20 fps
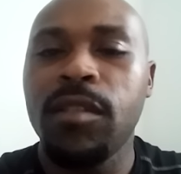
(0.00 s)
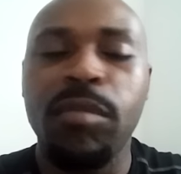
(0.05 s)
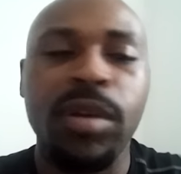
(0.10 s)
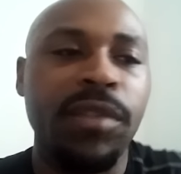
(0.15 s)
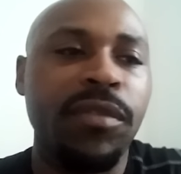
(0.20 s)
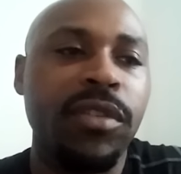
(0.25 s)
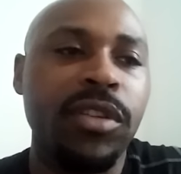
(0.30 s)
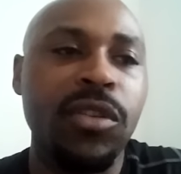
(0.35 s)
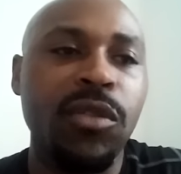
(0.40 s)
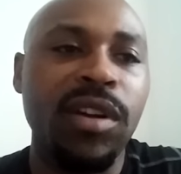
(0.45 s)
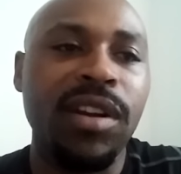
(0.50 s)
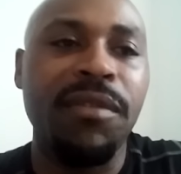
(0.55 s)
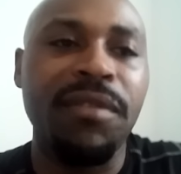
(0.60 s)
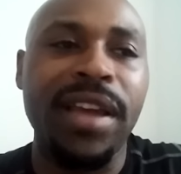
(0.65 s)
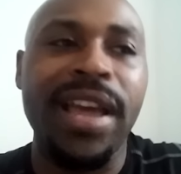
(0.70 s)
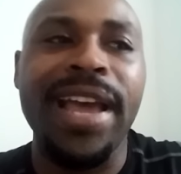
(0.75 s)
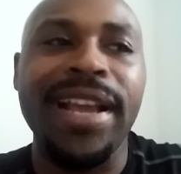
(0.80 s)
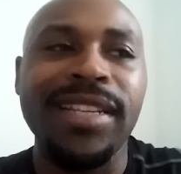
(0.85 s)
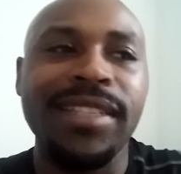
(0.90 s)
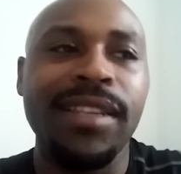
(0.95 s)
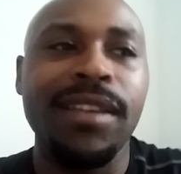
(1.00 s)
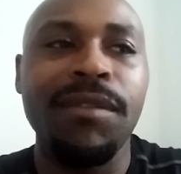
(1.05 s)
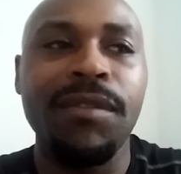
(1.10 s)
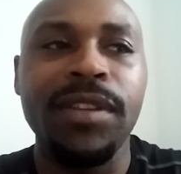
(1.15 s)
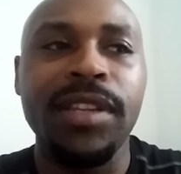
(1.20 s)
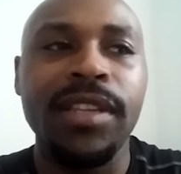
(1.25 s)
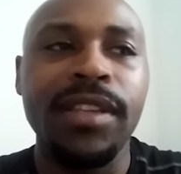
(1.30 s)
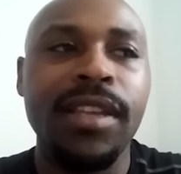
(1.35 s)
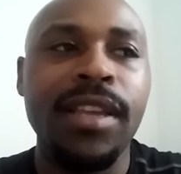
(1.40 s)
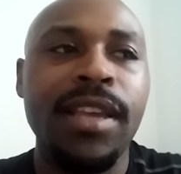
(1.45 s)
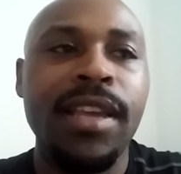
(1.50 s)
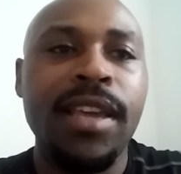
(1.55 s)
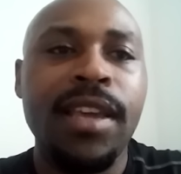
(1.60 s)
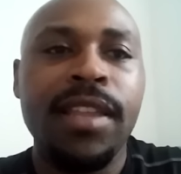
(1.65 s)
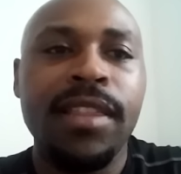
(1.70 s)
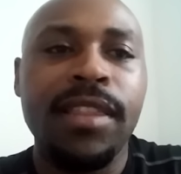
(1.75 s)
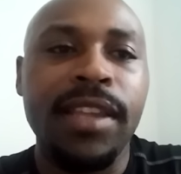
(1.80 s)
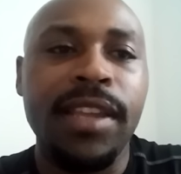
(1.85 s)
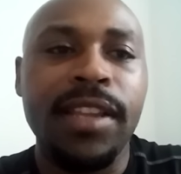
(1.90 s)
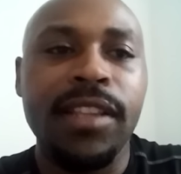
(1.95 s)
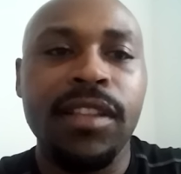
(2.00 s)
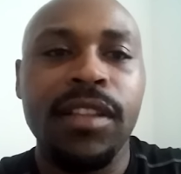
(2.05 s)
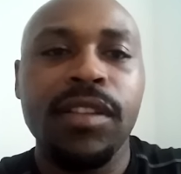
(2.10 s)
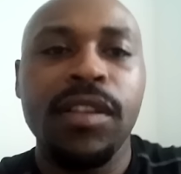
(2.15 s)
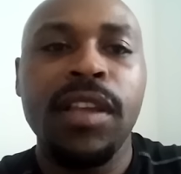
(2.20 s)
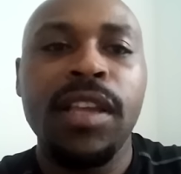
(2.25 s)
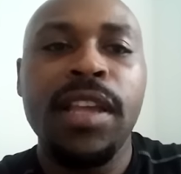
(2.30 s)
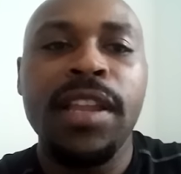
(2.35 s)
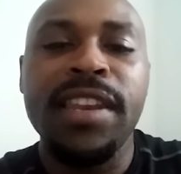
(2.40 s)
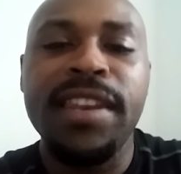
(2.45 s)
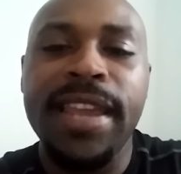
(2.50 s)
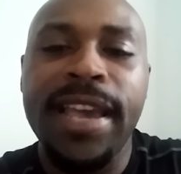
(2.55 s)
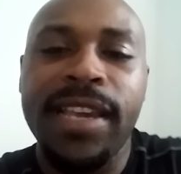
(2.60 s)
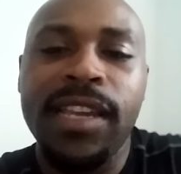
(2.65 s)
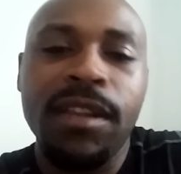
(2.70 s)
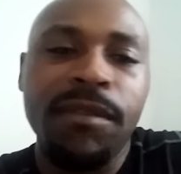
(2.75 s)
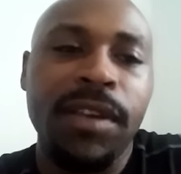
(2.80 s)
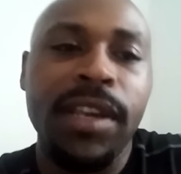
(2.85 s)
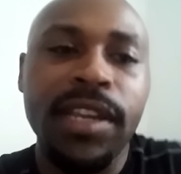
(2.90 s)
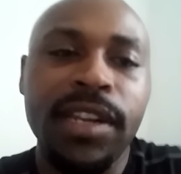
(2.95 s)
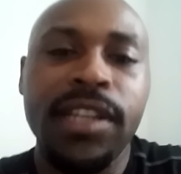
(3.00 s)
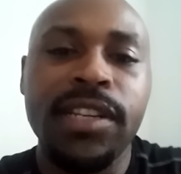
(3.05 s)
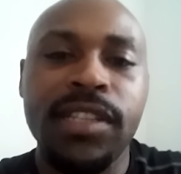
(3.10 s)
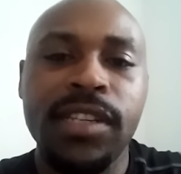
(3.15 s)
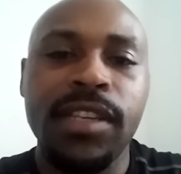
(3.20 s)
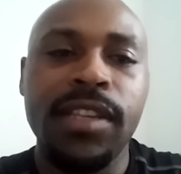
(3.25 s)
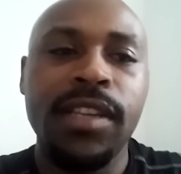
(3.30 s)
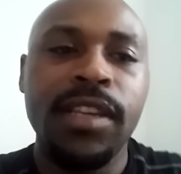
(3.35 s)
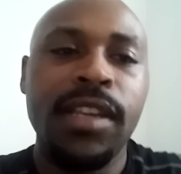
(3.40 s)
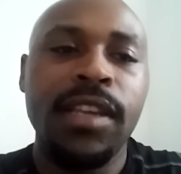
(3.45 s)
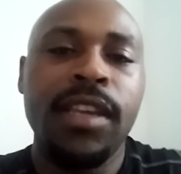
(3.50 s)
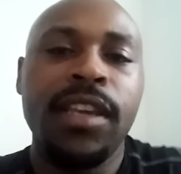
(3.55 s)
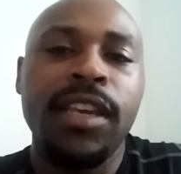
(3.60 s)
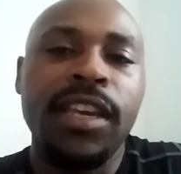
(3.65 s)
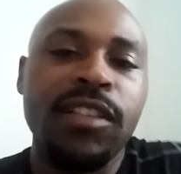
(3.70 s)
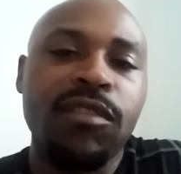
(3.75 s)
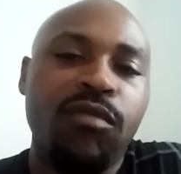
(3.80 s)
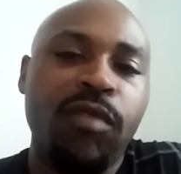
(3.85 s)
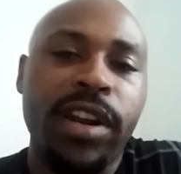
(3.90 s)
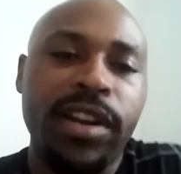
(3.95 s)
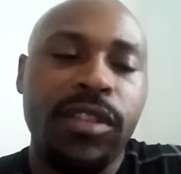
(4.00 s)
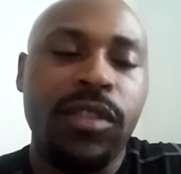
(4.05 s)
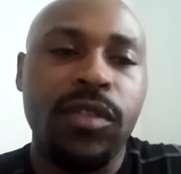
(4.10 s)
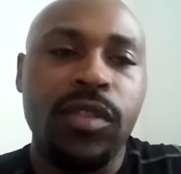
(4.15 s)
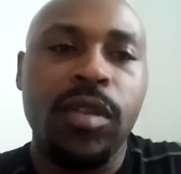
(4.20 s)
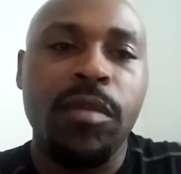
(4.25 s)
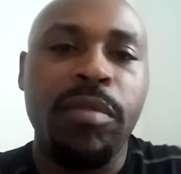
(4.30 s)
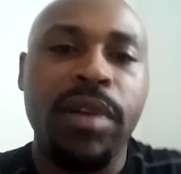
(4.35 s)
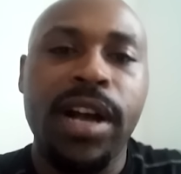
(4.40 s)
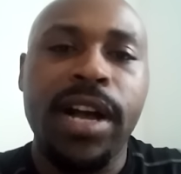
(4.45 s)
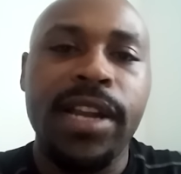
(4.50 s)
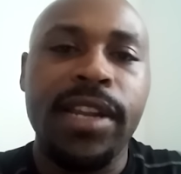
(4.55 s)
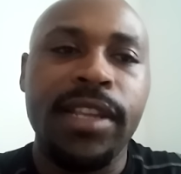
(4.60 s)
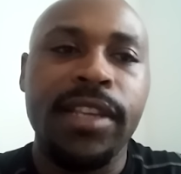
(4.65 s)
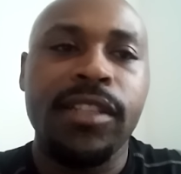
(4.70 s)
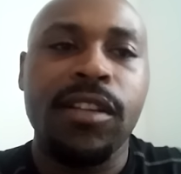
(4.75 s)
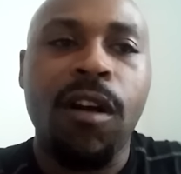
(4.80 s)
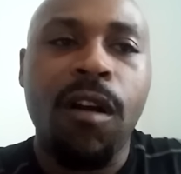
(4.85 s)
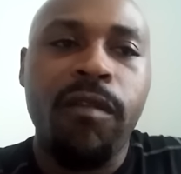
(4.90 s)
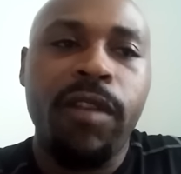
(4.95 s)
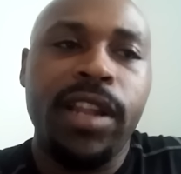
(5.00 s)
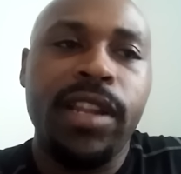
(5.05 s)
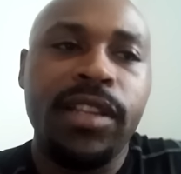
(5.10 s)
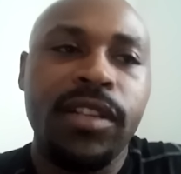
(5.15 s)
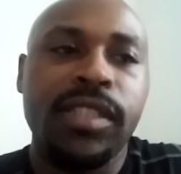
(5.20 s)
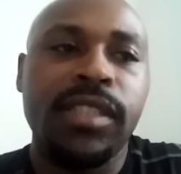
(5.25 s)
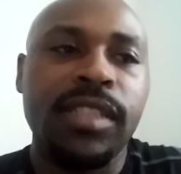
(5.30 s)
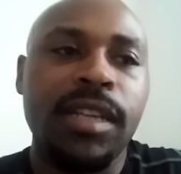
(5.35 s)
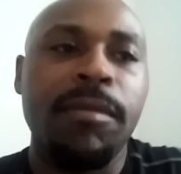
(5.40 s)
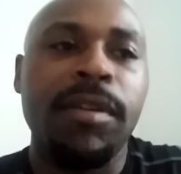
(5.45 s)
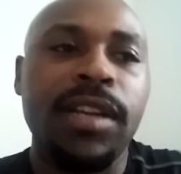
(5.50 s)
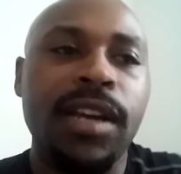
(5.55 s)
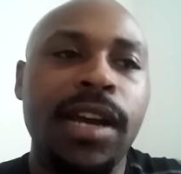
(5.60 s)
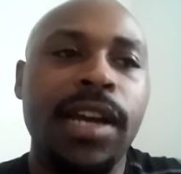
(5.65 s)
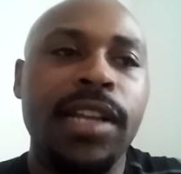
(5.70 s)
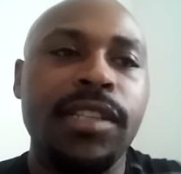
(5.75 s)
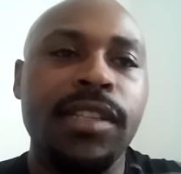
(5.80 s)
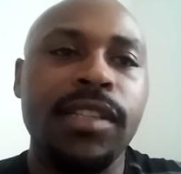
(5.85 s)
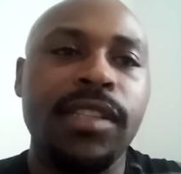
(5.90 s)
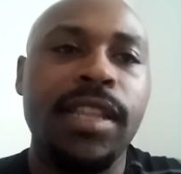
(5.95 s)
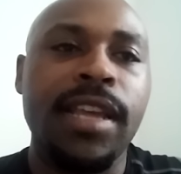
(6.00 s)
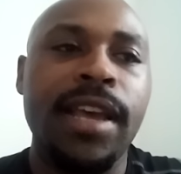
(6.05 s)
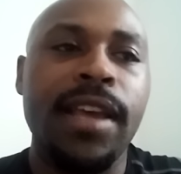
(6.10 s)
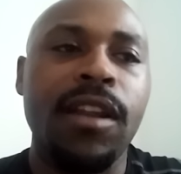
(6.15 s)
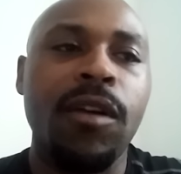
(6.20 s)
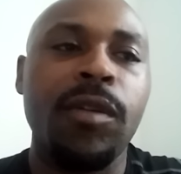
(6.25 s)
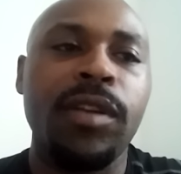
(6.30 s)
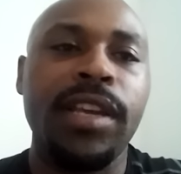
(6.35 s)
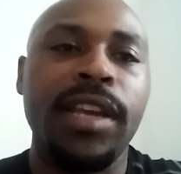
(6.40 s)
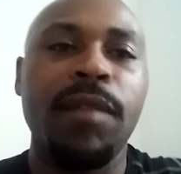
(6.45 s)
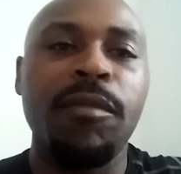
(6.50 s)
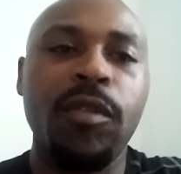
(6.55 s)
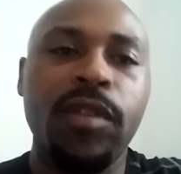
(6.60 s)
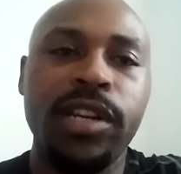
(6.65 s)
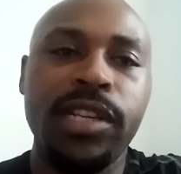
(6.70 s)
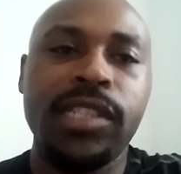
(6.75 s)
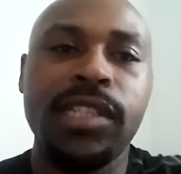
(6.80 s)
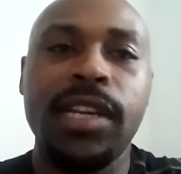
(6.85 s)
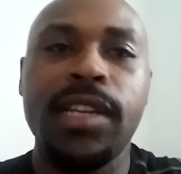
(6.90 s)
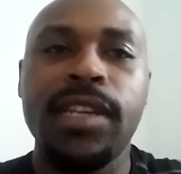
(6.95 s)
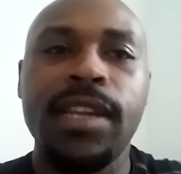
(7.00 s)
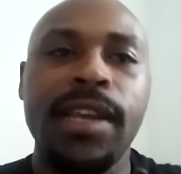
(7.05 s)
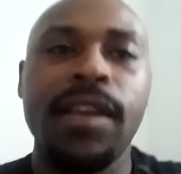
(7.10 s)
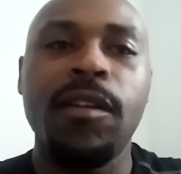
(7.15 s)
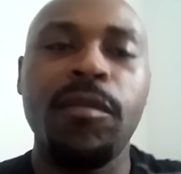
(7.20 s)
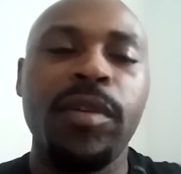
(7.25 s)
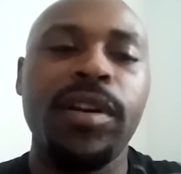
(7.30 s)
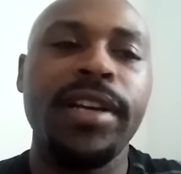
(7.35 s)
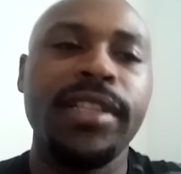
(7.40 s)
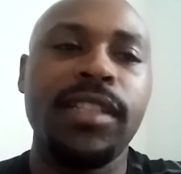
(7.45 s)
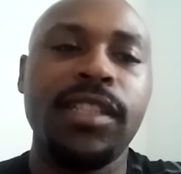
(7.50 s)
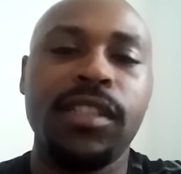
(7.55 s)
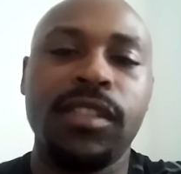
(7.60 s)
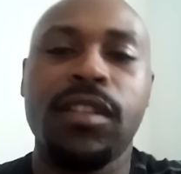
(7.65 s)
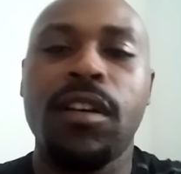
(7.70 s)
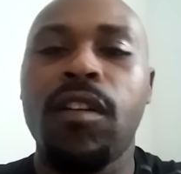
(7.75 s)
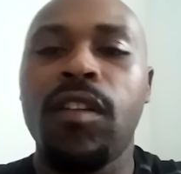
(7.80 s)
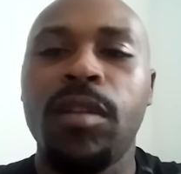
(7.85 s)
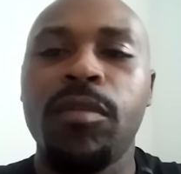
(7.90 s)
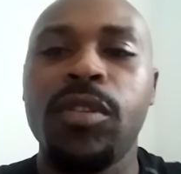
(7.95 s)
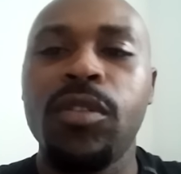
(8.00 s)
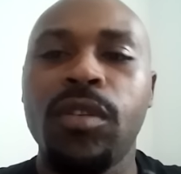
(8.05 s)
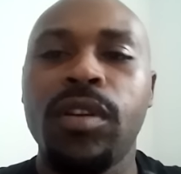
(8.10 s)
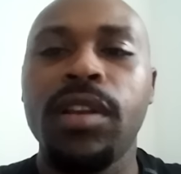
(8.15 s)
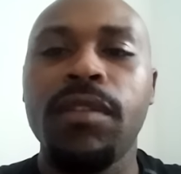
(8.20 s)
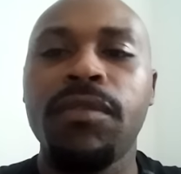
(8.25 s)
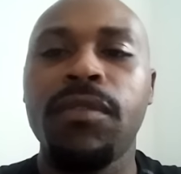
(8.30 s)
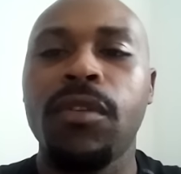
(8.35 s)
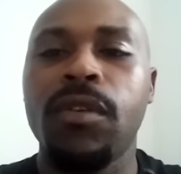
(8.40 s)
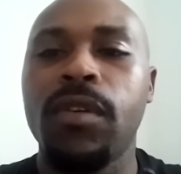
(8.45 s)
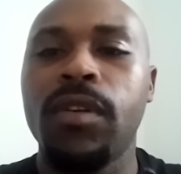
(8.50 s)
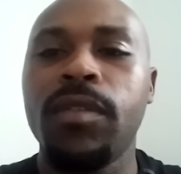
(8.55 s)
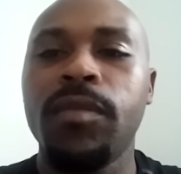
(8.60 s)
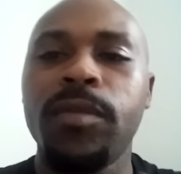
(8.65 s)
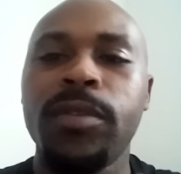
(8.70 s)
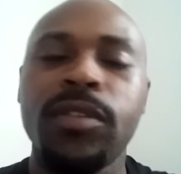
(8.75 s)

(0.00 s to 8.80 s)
But if you're doing it for activity, then negative energy is running through your body. It's already in your subconscious that, okay, I'm going to shut down because this is all I'm doing it for.